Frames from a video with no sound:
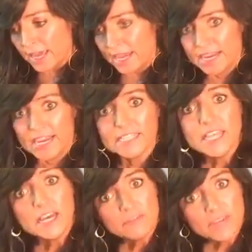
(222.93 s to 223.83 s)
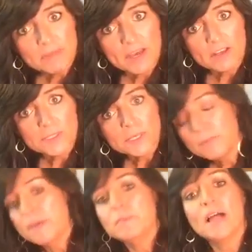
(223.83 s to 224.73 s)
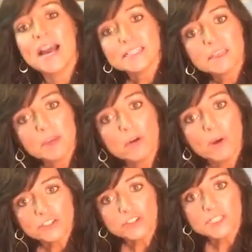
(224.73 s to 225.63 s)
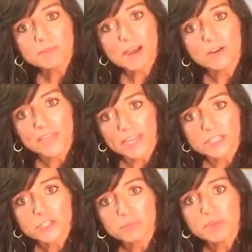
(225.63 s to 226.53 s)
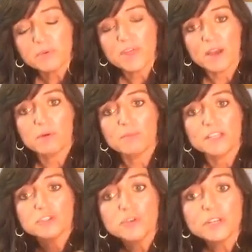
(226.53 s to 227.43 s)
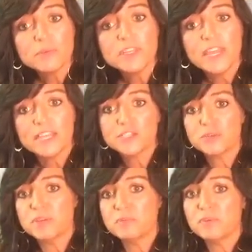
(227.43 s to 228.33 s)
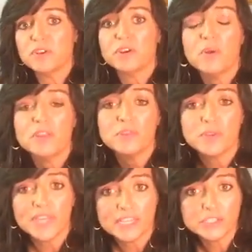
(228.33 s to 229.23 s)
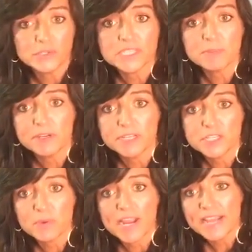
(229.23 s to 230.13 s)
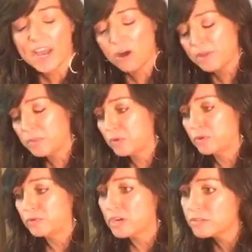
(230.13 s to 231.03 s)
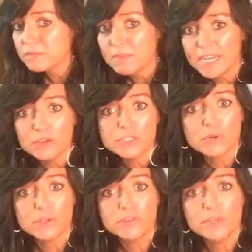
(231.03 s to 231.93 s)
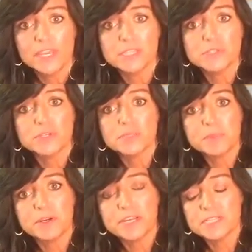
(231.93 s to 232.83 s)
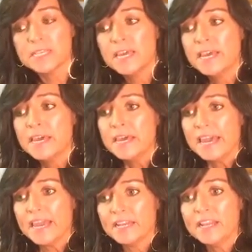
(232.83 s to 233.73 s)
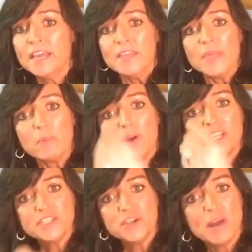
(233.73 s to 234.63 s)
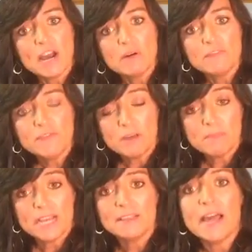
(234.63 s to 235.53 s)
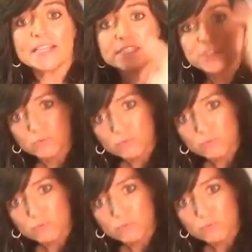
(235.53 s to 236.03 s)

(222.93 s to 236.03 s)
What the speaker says: And I got a ton of emails, people asking me questions about cancer, people that were being treated with cancer, people that are going through a cancer experience right now, people who know somebody who's going through a cancer experience, and they wanted to know how I found my light. So